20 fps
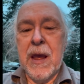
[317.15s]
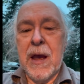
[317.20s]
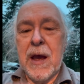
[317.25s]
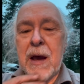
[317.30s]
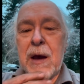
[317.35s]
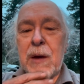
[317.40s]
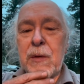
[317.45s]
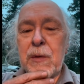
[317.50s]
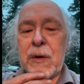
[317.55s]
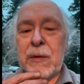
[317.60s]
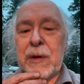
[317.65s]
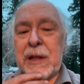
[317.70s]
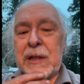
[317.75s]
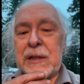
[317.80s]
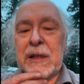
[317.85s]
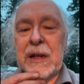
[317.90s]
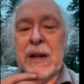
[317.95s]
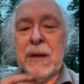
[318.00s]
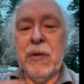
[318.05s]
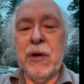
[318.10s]
what we
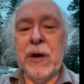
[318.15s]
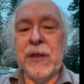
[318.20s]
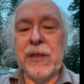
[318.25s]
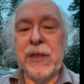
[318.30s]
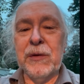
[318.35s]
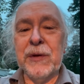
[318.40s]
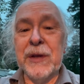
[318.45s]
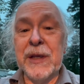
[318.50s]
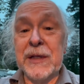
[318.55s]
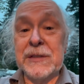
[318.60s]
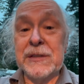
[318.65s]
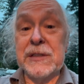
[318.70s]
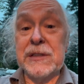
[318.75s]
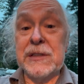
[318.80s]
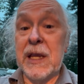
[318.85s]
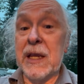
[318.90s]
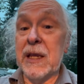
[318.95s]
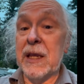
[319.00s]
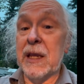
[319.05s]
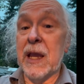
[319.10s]
ended up with doing is just
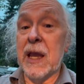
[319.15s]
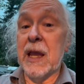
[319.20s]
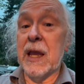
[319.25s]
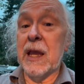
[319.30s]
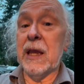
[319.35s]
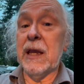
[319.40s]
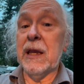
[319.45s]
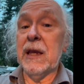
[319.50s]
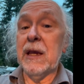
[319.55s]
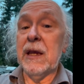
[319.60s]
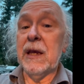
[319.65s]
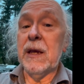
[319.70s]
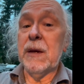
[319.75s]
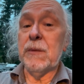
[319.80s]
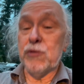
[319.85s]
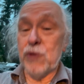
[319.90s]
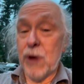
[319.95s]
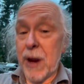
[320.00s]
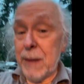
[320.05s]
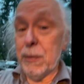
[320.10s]
taking a
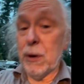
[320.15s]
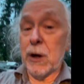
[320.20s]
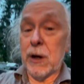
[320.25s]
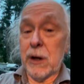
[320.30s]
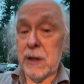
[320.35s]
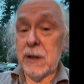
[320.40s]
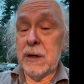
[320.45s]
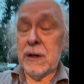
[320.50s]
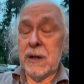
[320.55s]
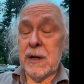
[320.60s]
pry bar,